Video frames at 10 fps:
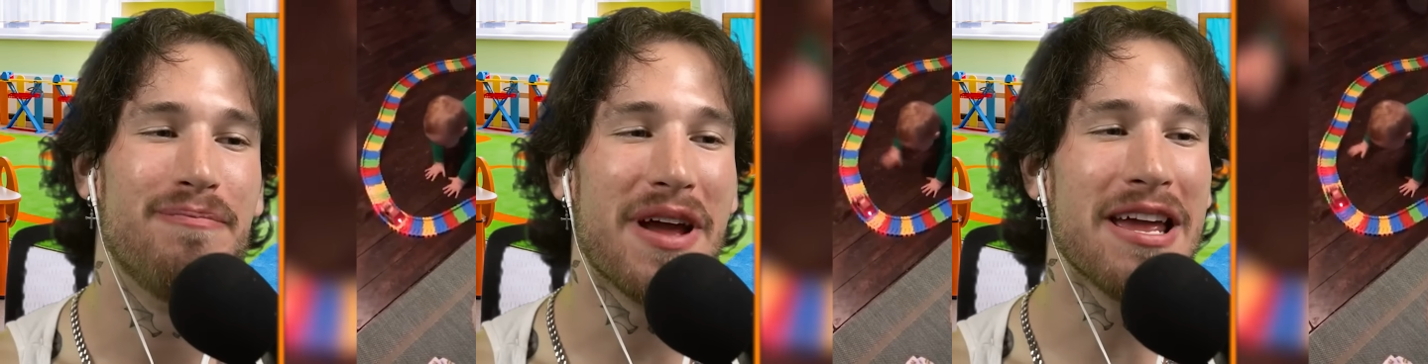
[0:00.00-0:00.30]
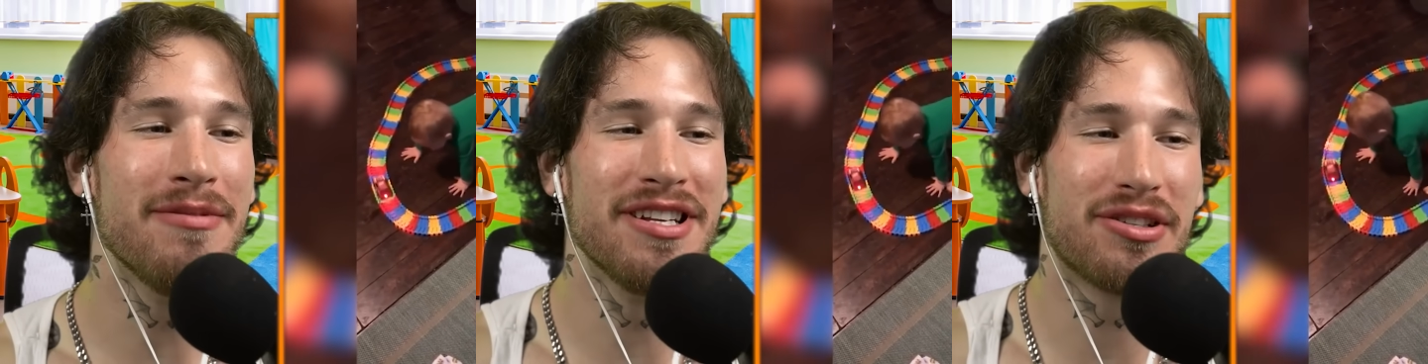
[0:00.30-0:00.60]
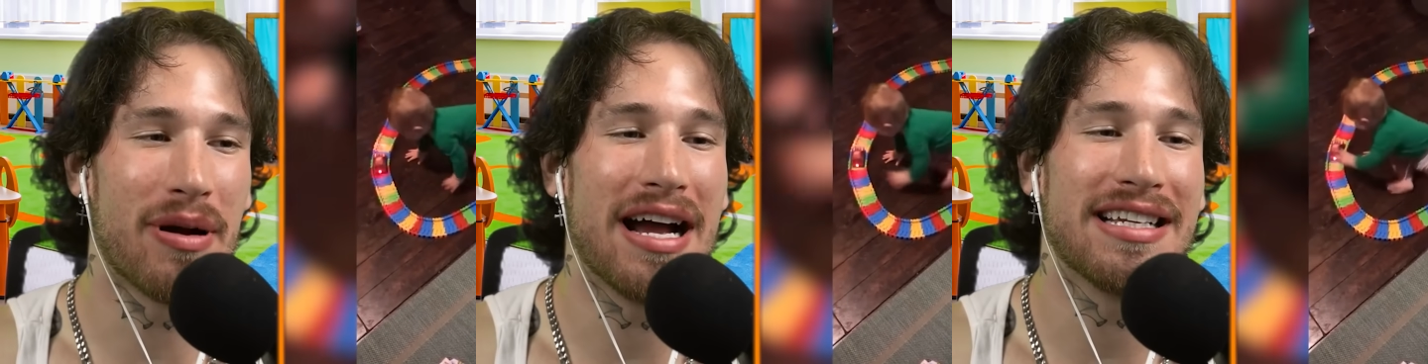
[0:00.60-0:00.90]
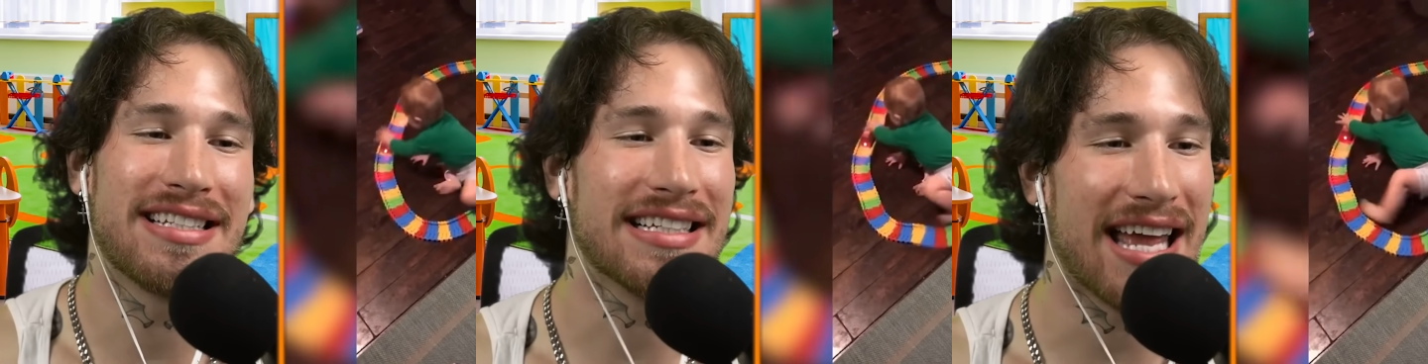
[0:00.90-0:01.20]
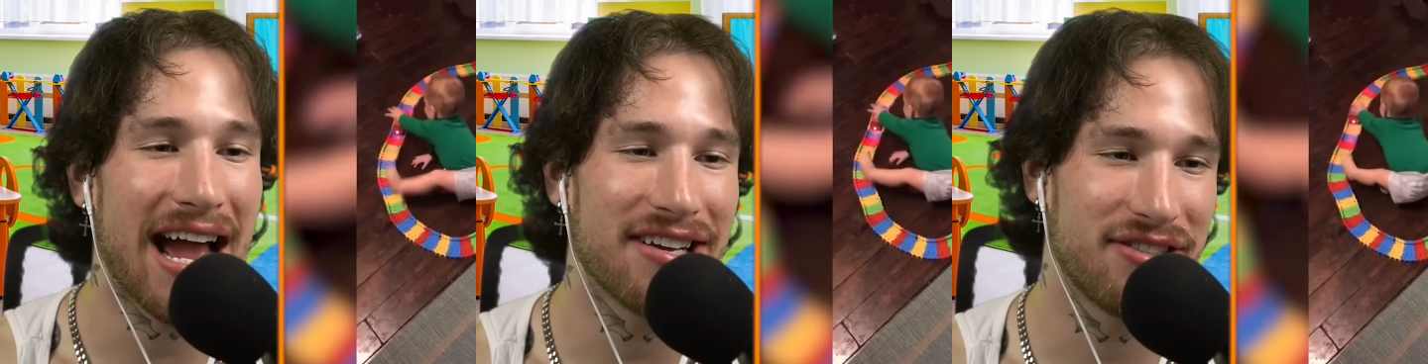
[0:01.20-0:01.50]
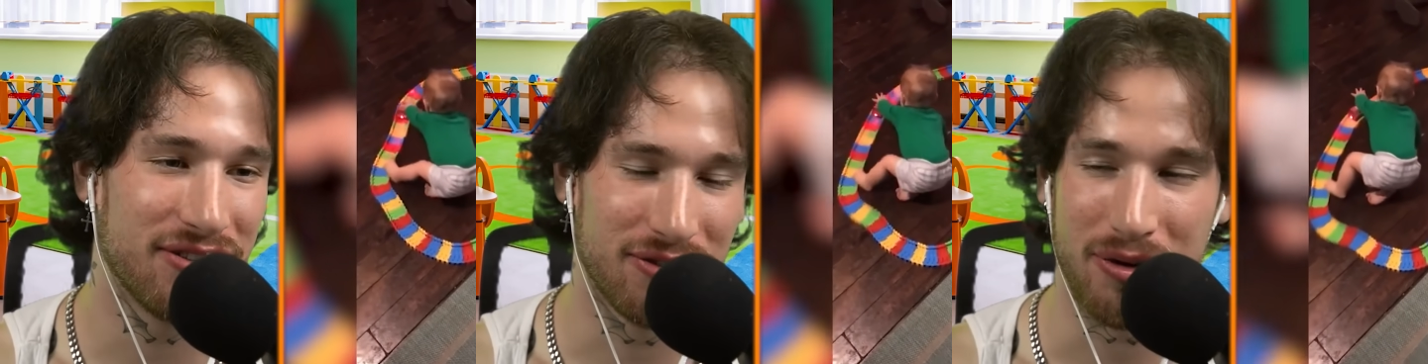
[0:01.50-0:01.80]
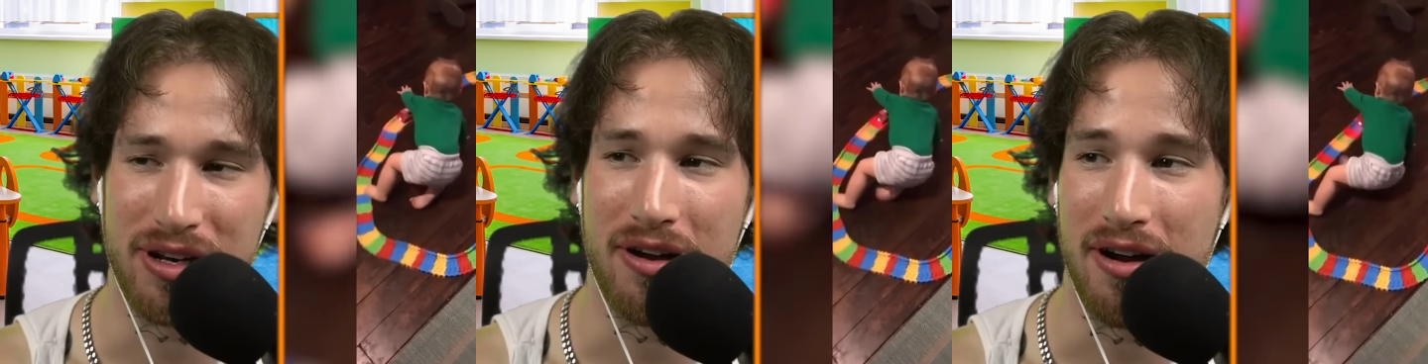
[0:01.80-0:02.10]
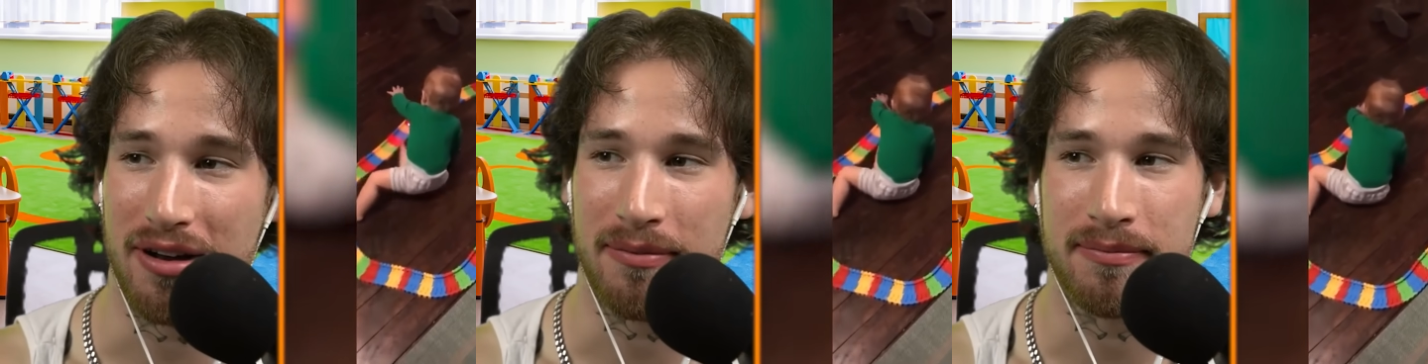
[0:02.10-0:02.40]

Baby tries to catch your toy car.